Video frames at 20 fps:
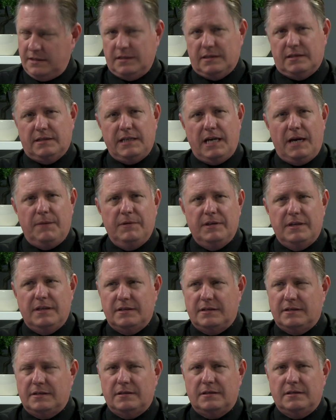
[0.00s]
the
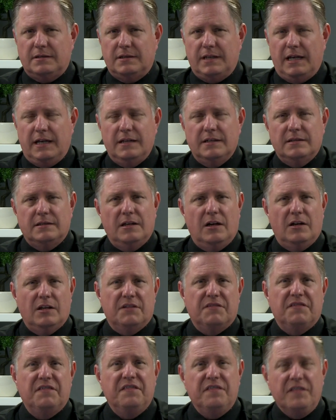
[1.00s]
Sabbath day is now
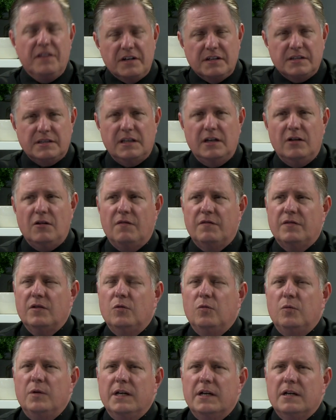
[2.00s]
the first day of
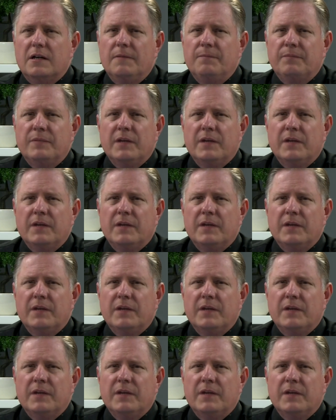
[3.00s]
the week